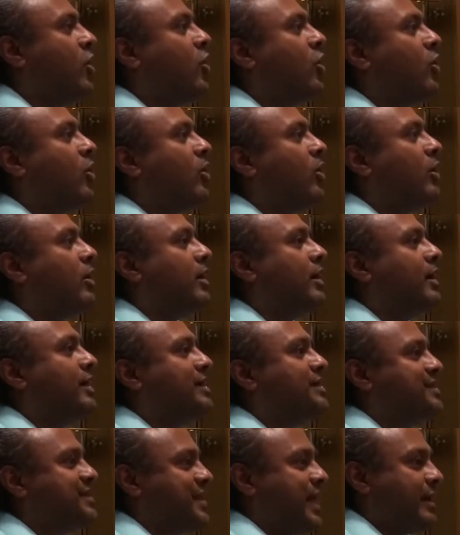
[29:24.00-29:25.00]
or
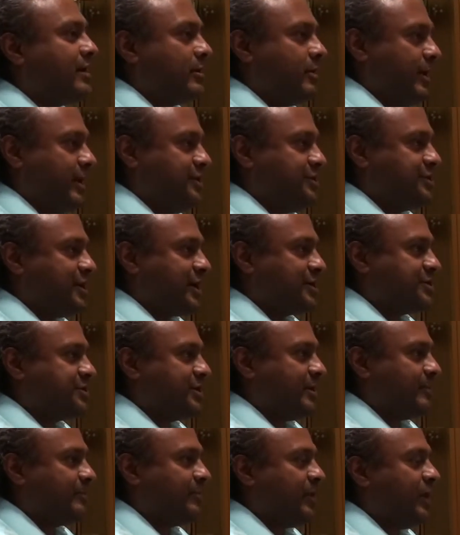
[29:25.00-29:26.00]
setter injection.
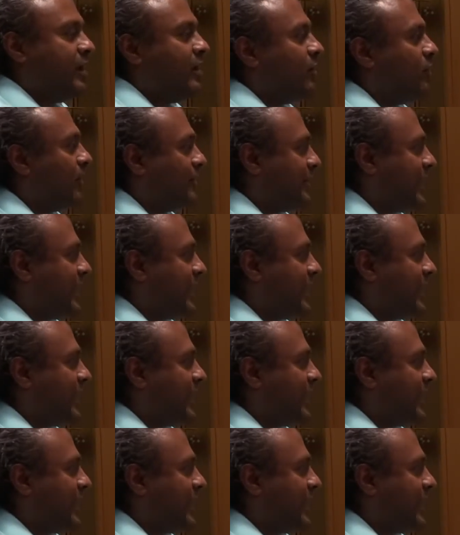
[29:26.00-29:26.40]
What